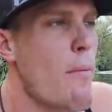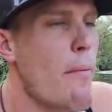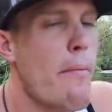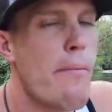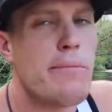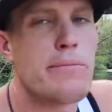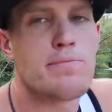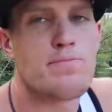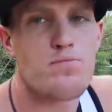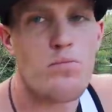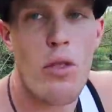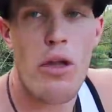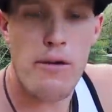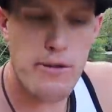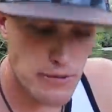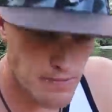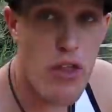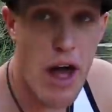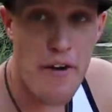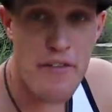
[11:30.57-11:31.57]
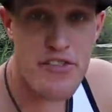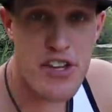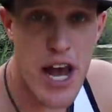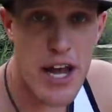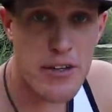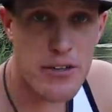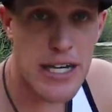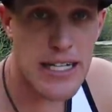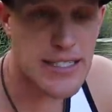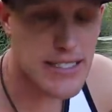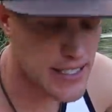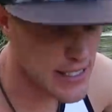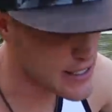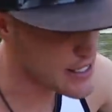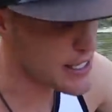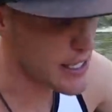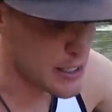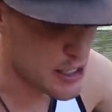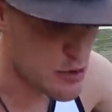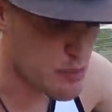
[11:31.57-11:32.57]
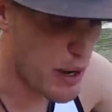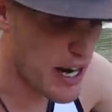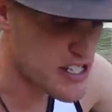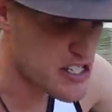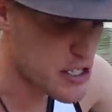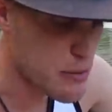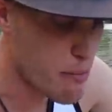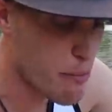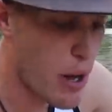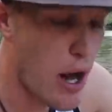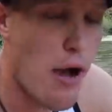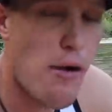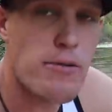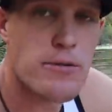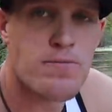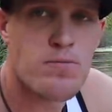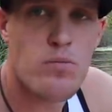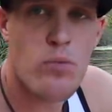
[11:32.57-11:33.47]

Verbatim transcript: Mmm. That Zatarain seasoning is spicy, but